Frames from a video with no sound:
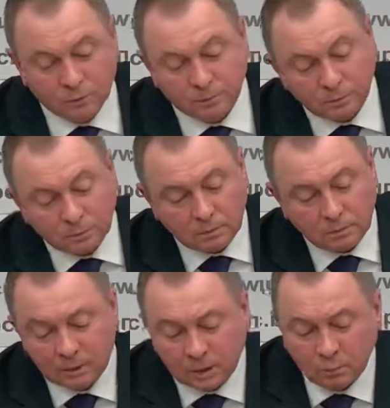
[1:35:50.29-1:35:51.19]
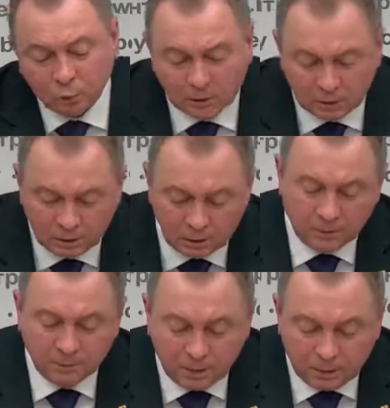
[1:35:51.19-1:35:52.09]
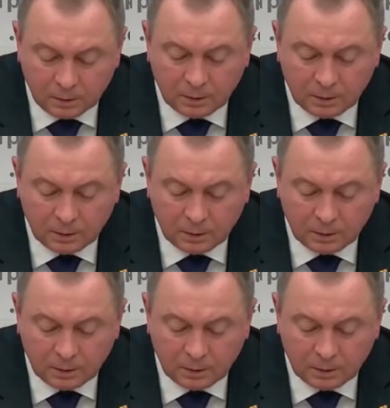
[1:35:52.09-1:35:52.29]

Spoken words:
countries keep silent.